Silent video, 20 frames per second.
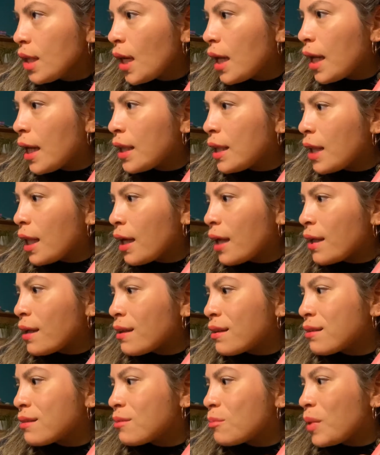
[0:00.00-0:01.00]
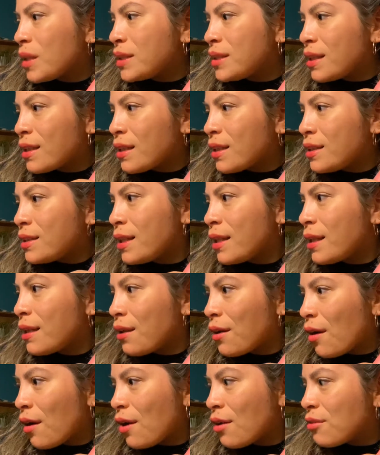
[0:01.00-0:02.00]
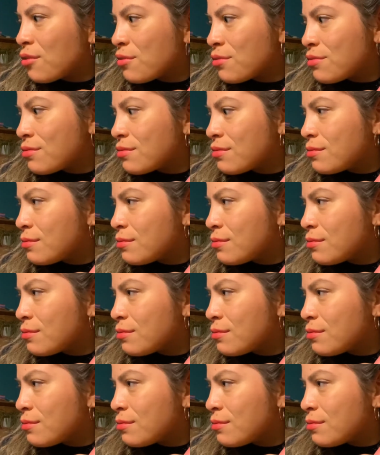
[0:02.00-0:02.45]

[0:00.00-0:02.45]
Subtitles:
and like basically take it off,